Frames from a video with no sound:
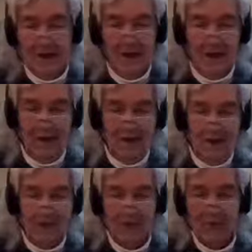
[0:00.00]
and
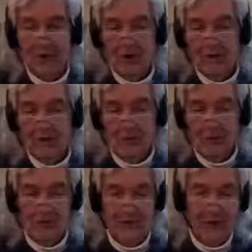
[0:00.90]
they're drawing it from
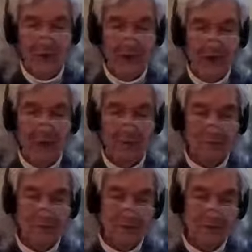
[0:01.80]
everything
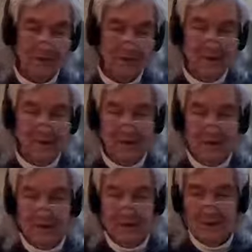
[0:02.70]
without.
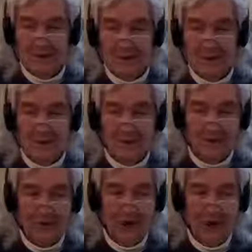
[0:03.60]
We're
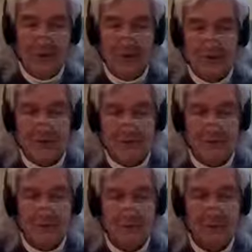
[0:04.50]
like the high pressure
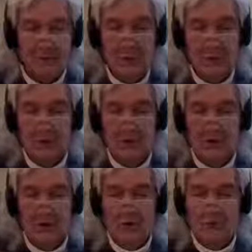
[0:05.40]
systems where we're
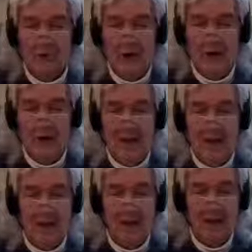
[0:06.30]

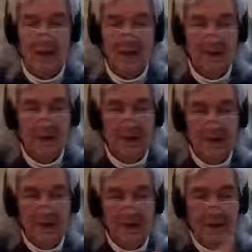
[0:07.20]
radiating and
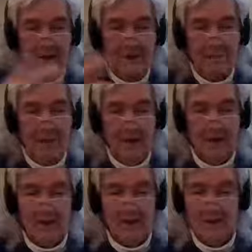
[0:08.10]

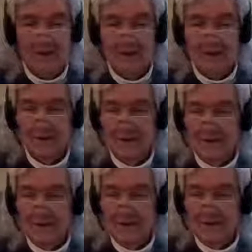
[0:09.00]
expelling and
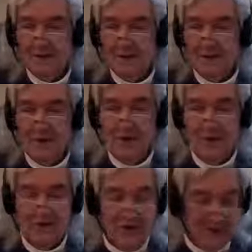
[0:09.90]

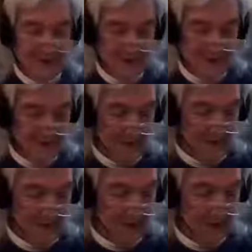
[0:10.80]
diminishing and things
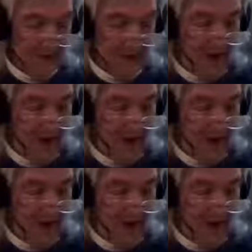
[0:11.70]
like that, all